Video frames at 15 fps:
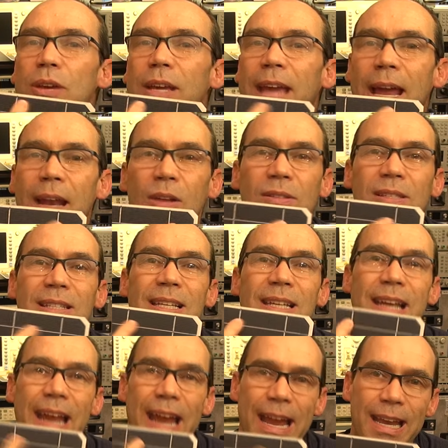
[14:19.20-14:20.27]
cannot
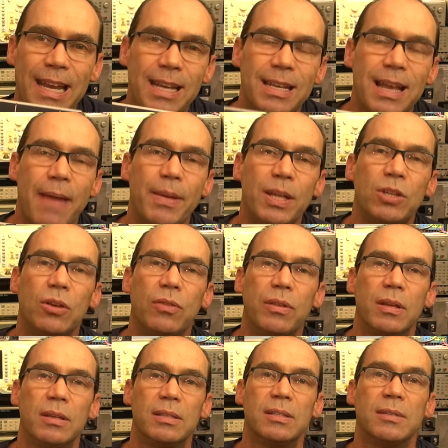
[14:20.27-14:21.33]
see any damage on
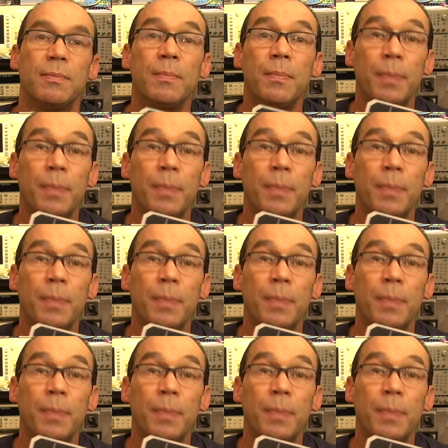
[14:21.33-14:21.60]
this.